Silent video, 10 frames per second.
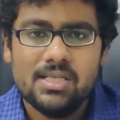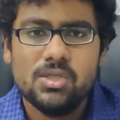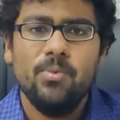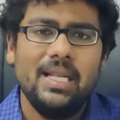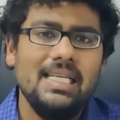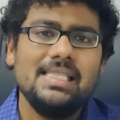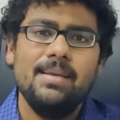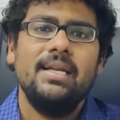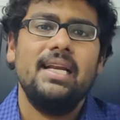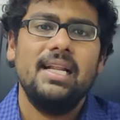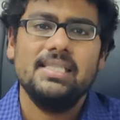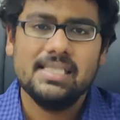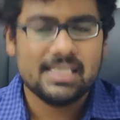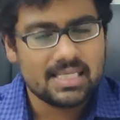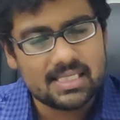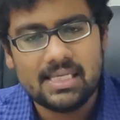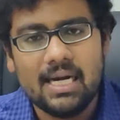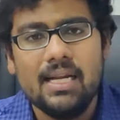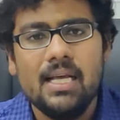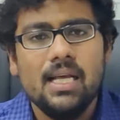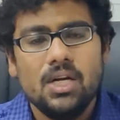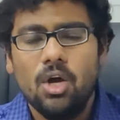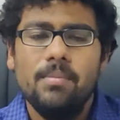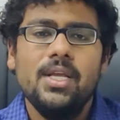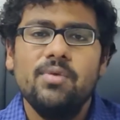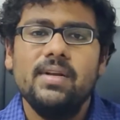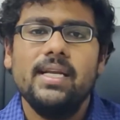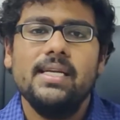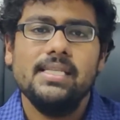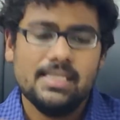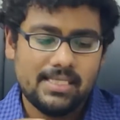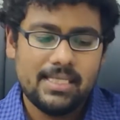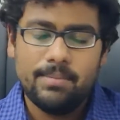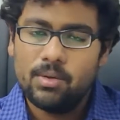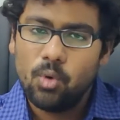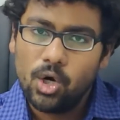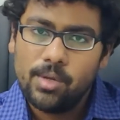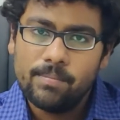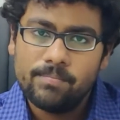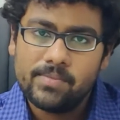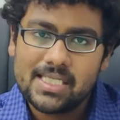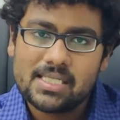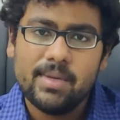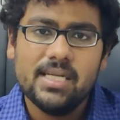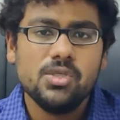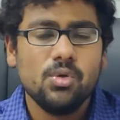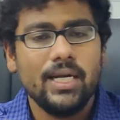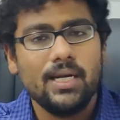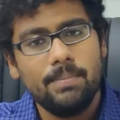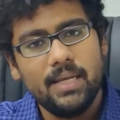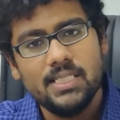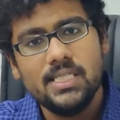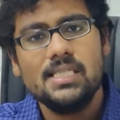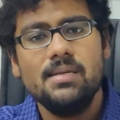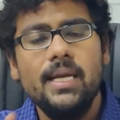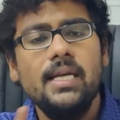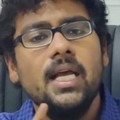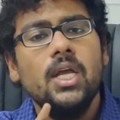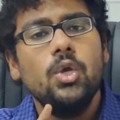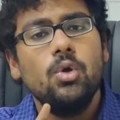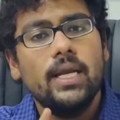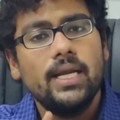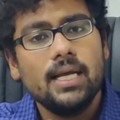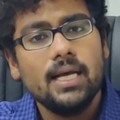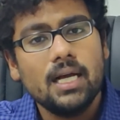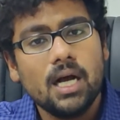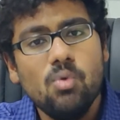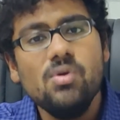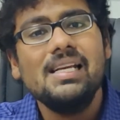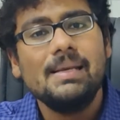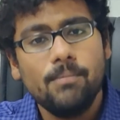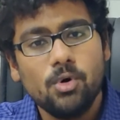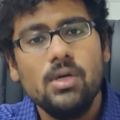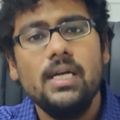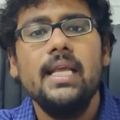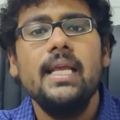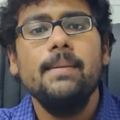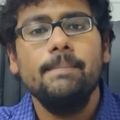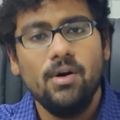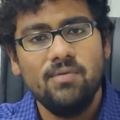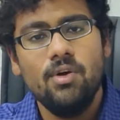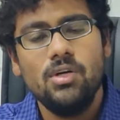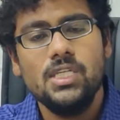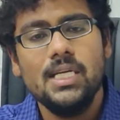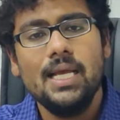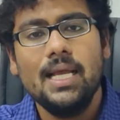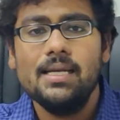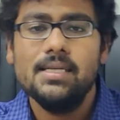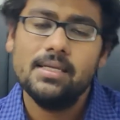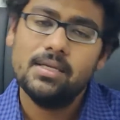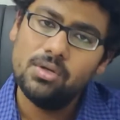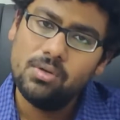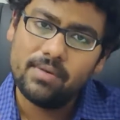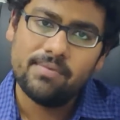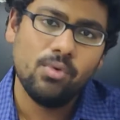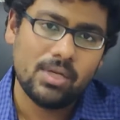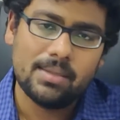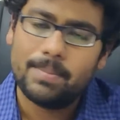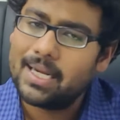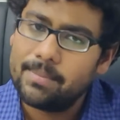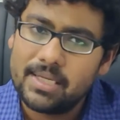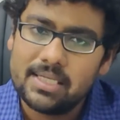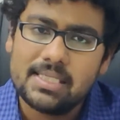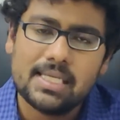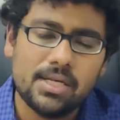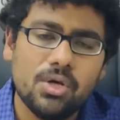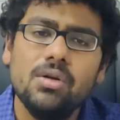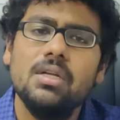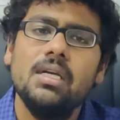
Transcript: So when a semen analysis is done, normally you will get semen volume estimates, you will get a pH estimate, you will get a count, motility, morphology, and you know, a few other parameters in your